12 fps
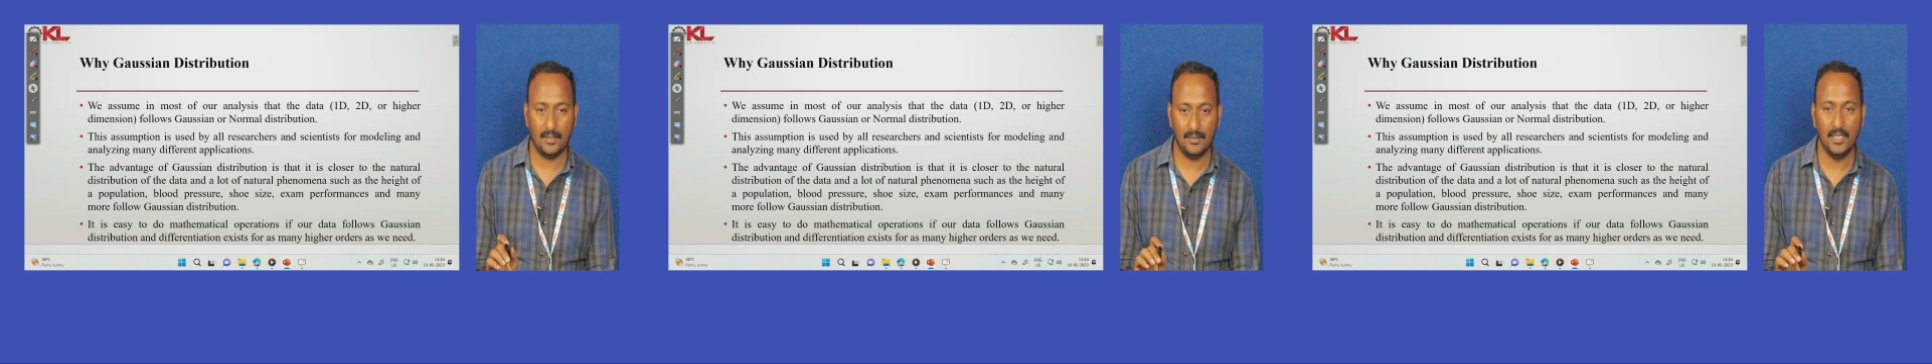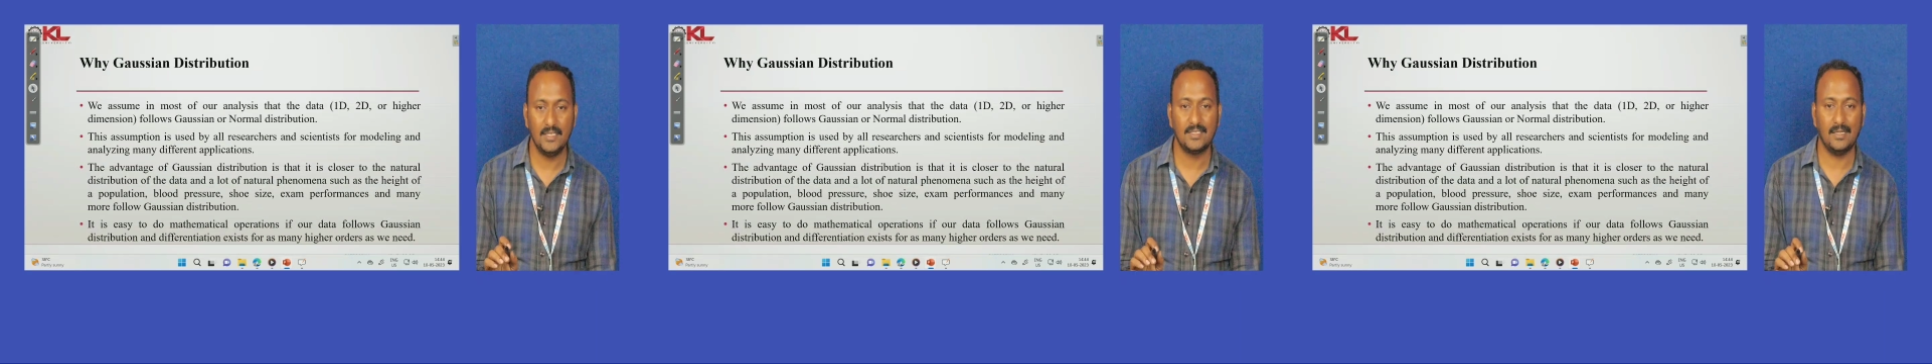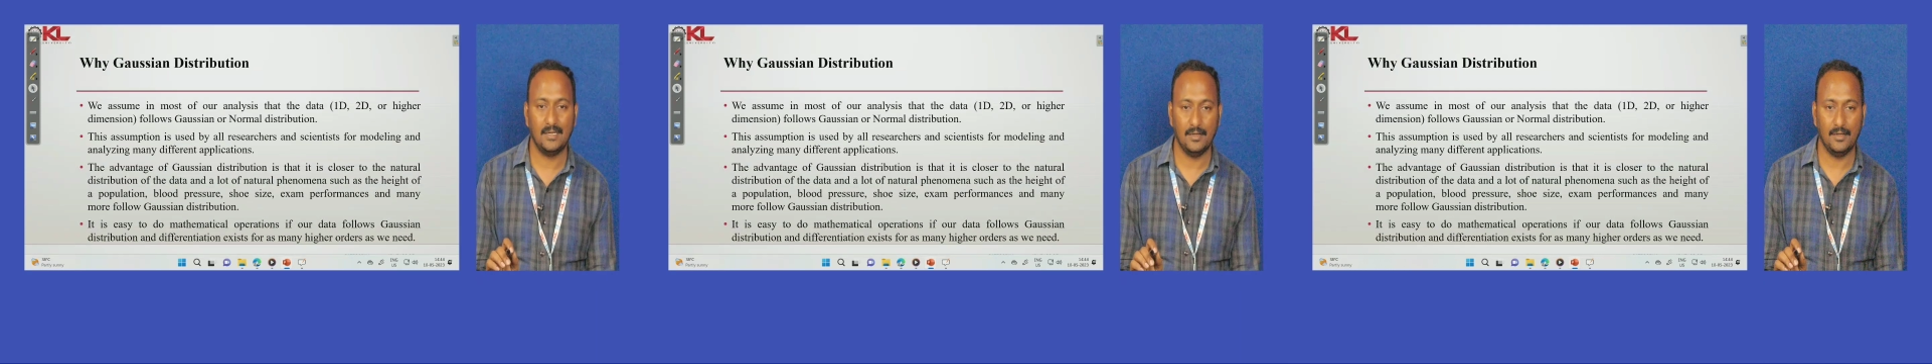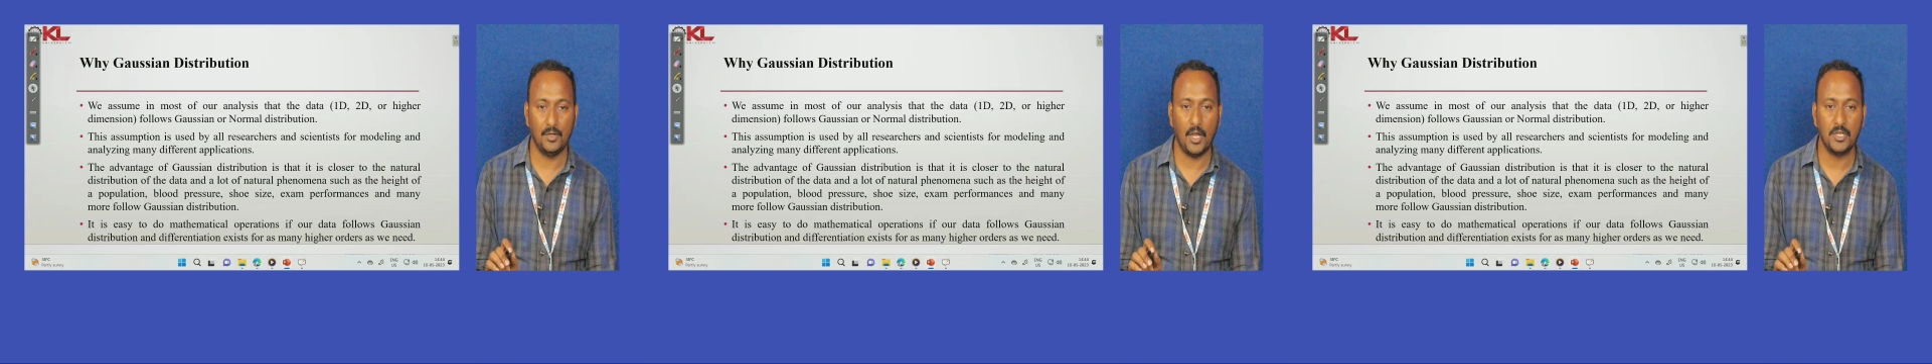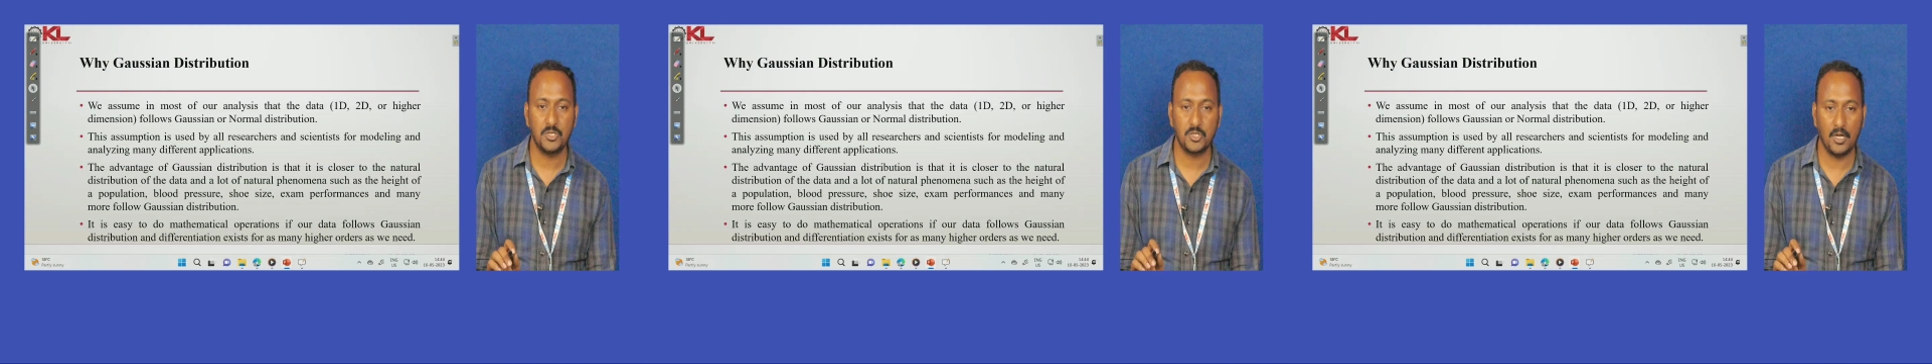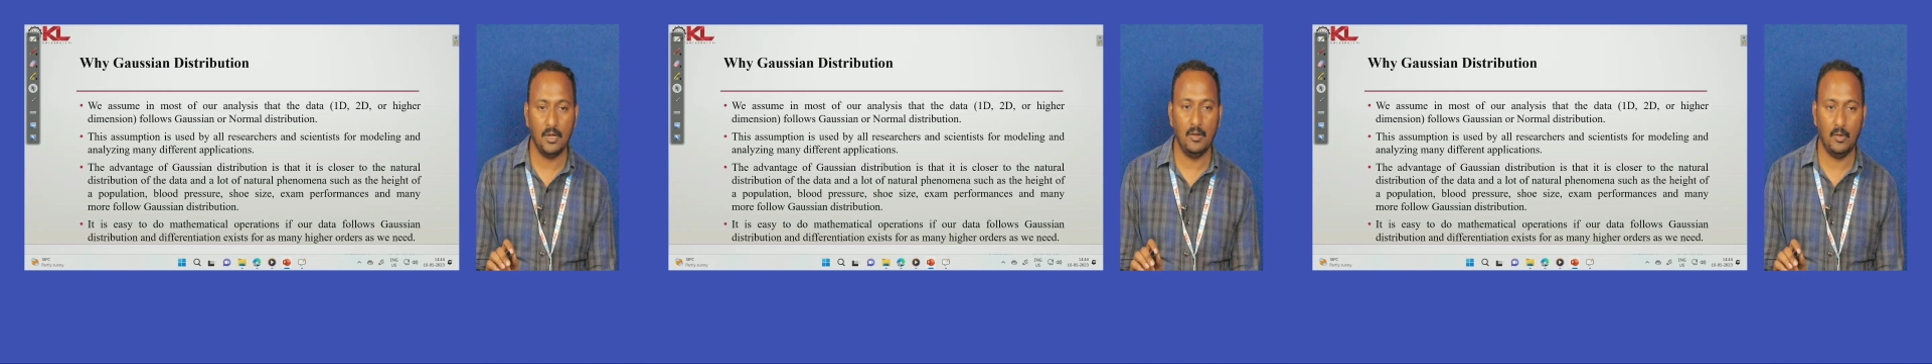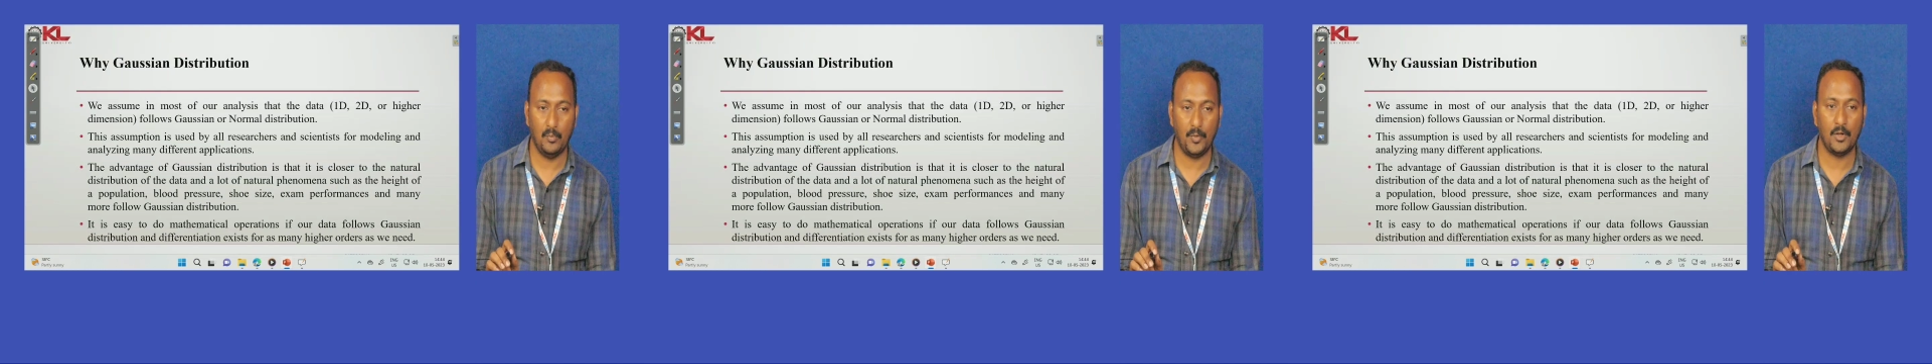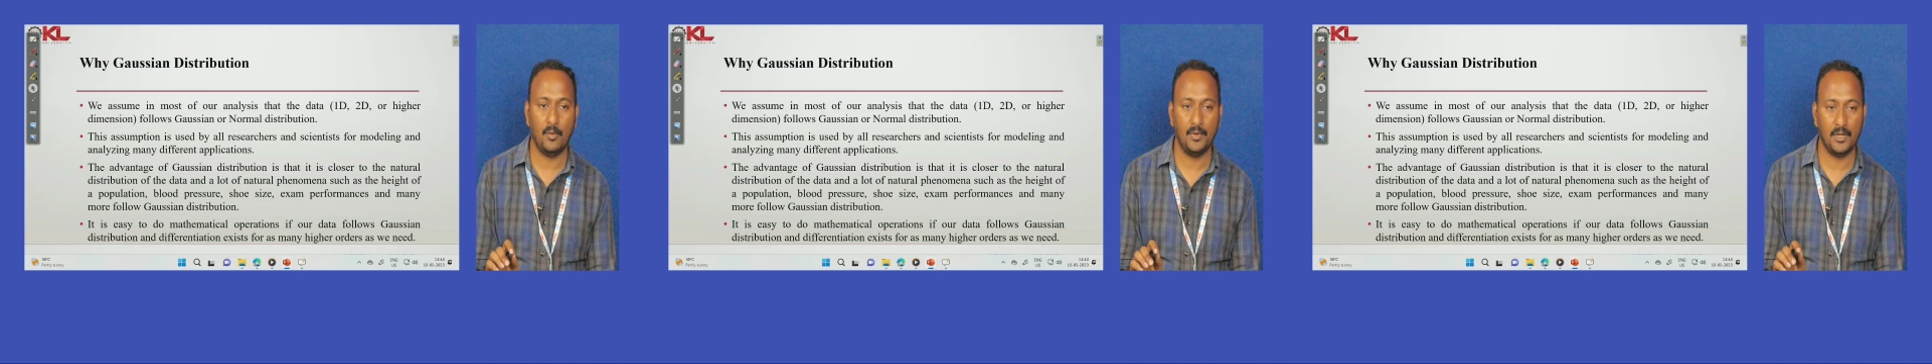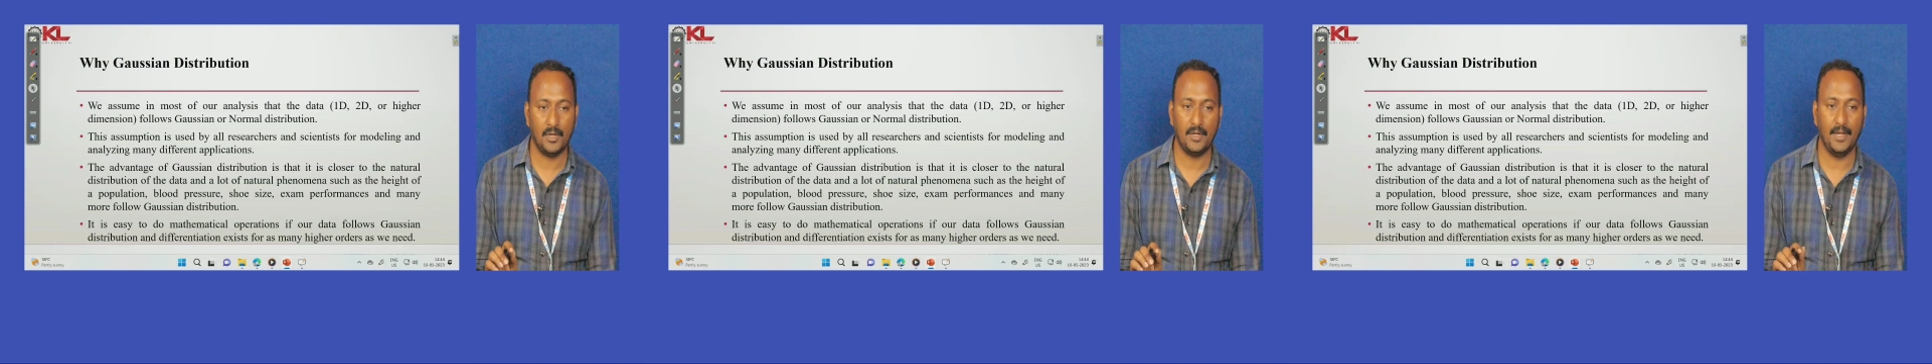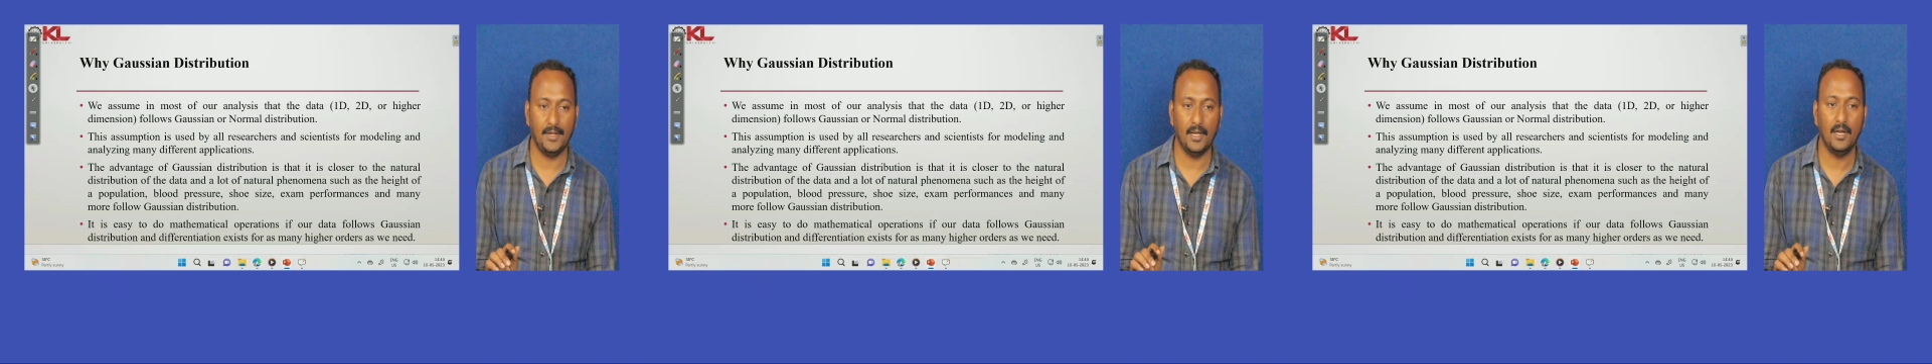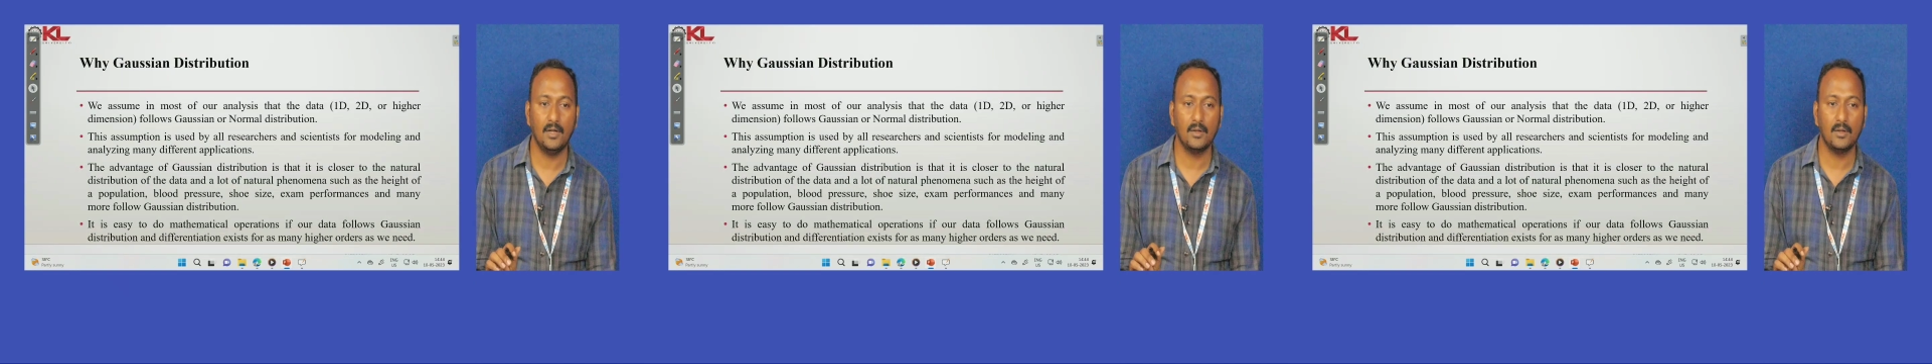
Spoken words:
these natural phenomena data.